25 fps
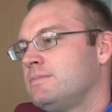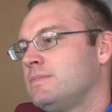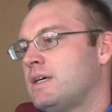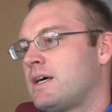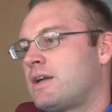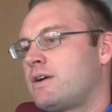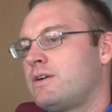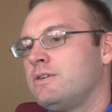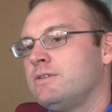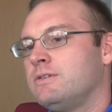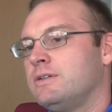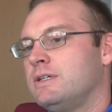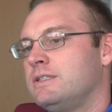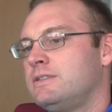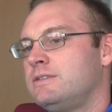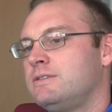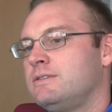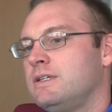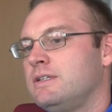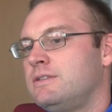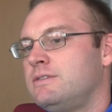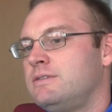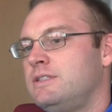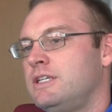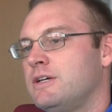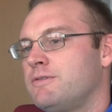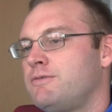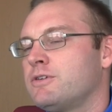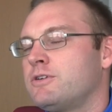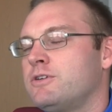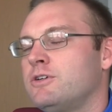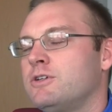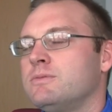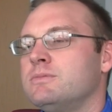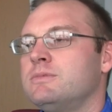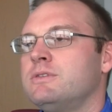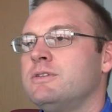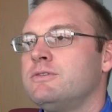I don't know, it's
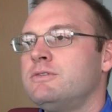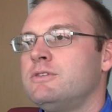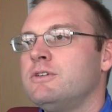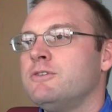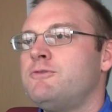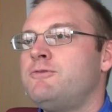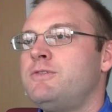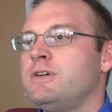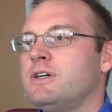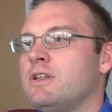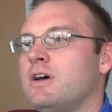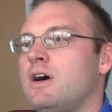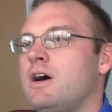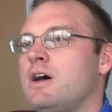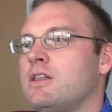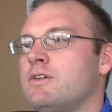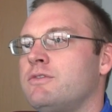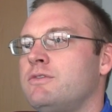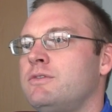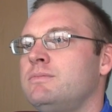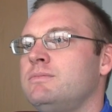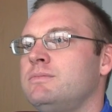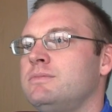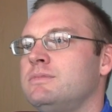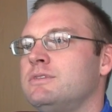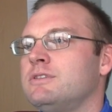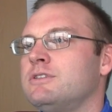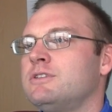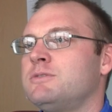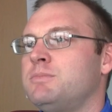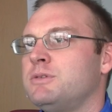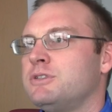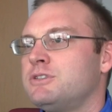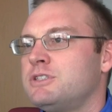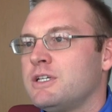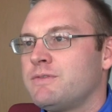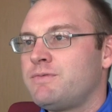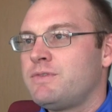difficult to fill all of them. The
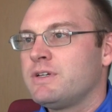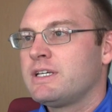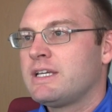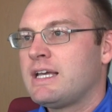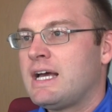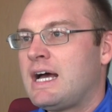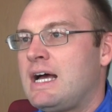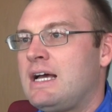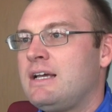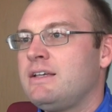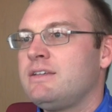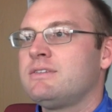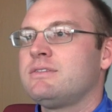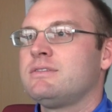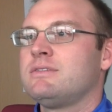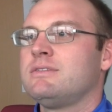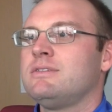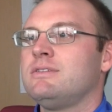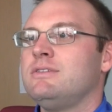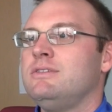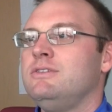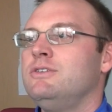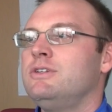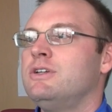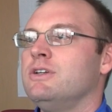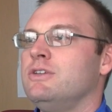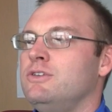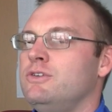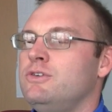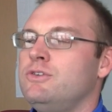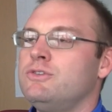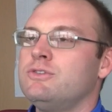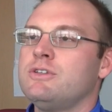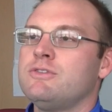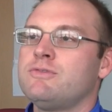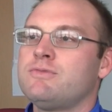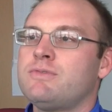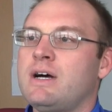specific guys, you can
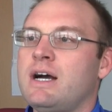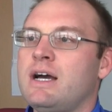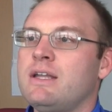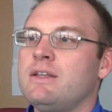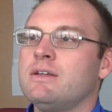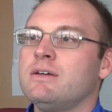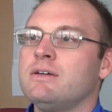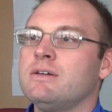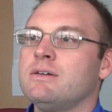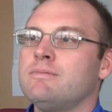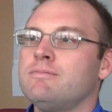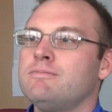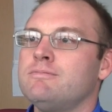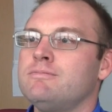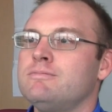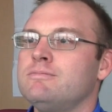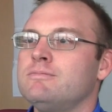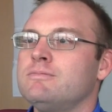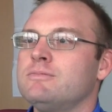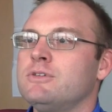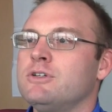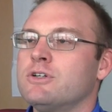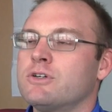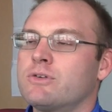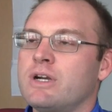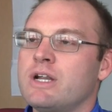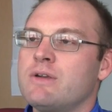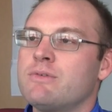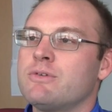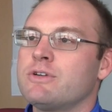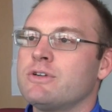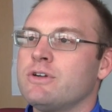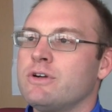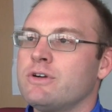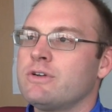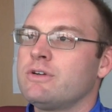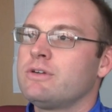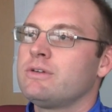usually find a great
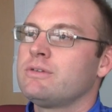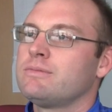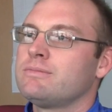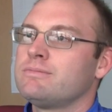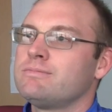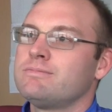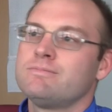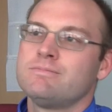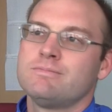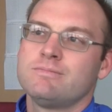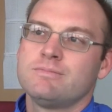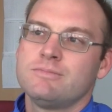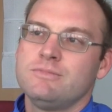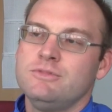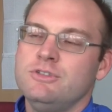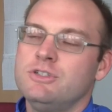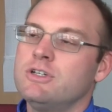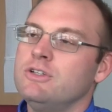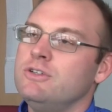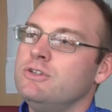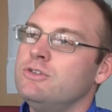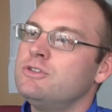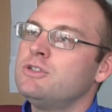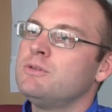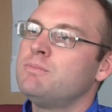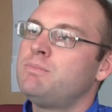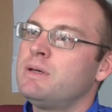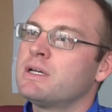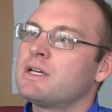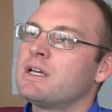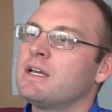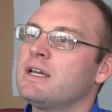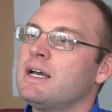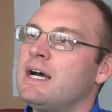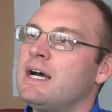returner. You can usually pick a